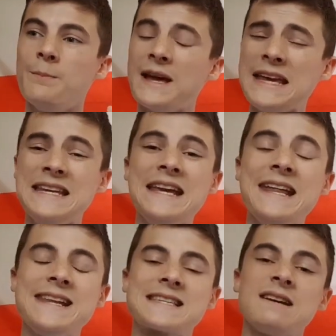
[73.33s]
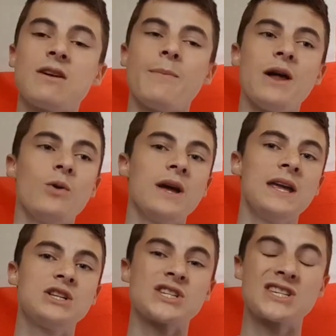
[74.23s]
He nearly saved that
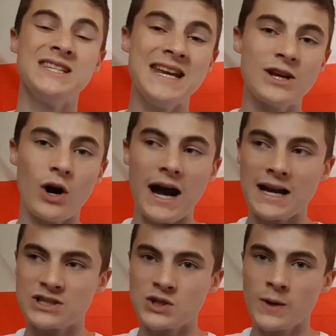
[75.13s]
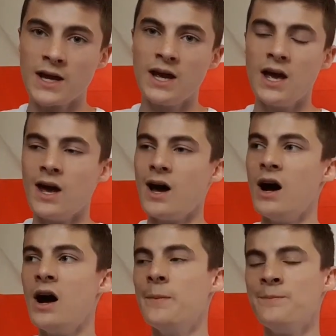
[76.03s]
penalty. Just nearly got a hand to it.
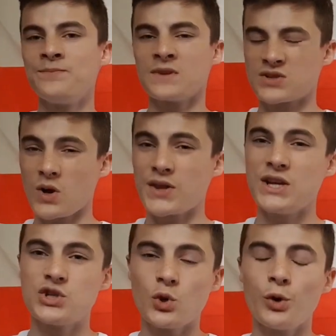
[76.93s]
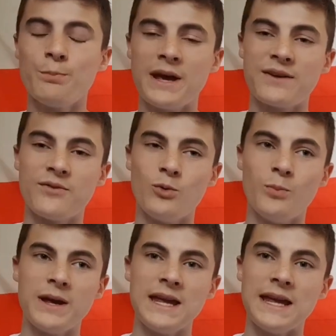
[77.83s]
So I think Jordan Pickford
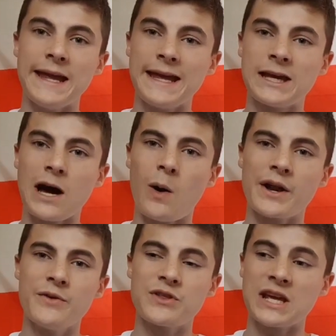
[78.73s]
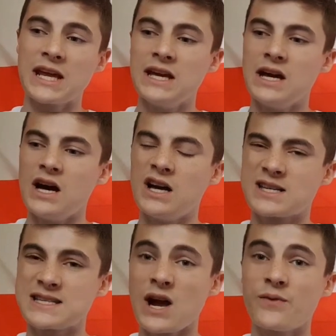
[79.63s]
will be in goal. I don't think
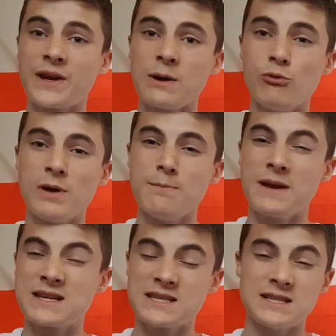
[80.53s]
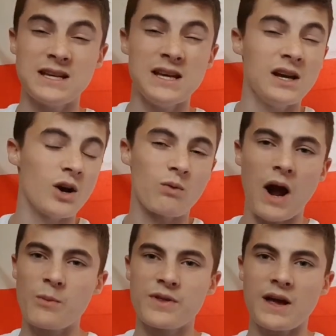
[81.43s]
Southgate will be mixing
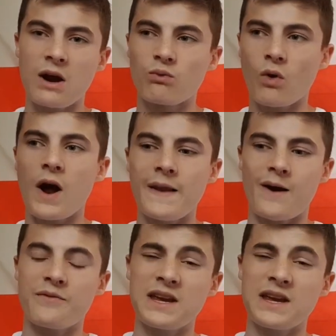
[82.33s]
around with that right now.